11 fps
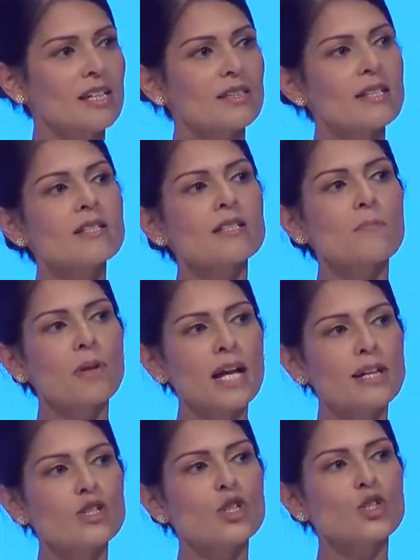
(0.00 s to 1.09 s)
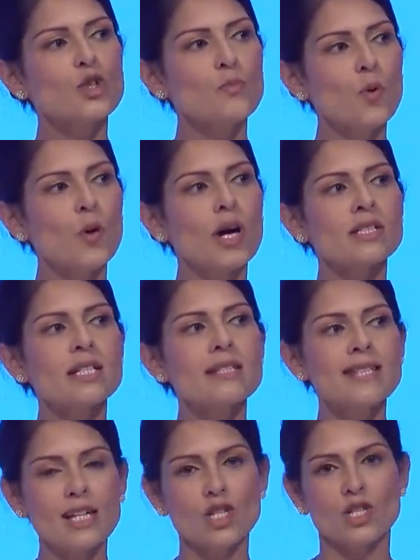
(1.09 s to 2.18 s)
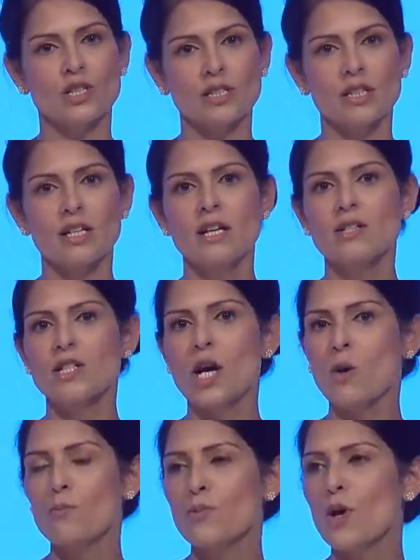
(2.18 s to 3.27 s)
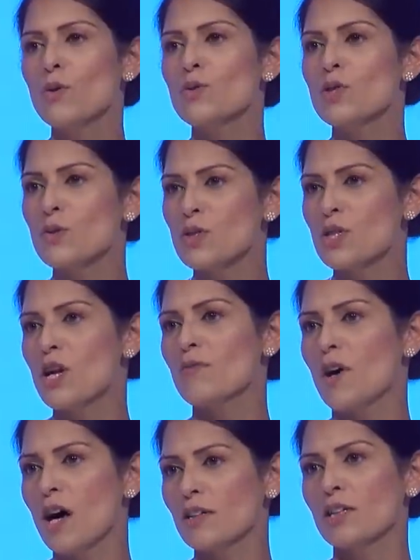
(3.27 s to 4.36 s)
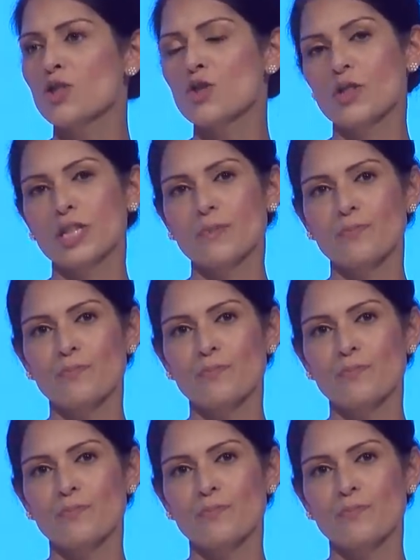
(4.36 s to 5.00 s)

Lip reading: This is a pledge to do more as a nation to help those who serve our country.